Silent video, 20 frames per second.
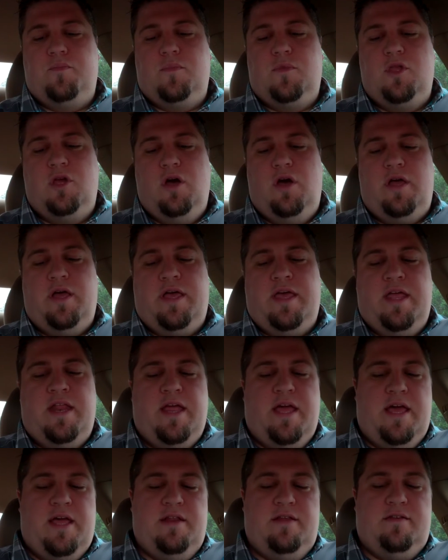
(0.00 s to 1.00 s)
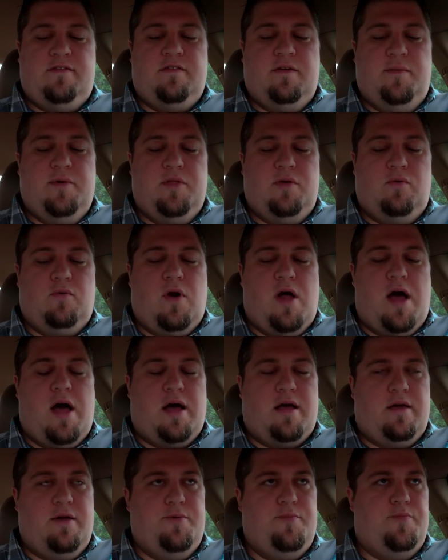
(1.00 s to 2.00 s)
getting into some of the
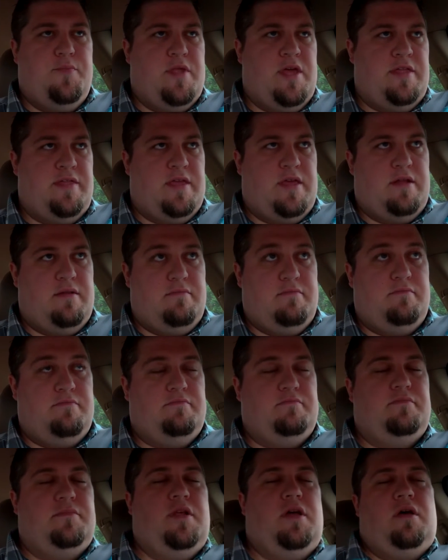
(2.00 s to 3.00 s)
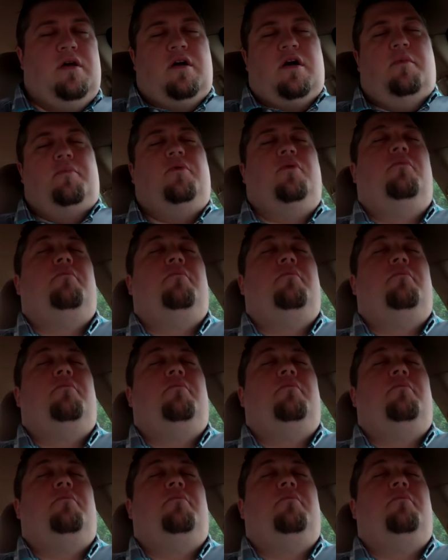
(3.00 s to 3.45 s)
rock, and then a couple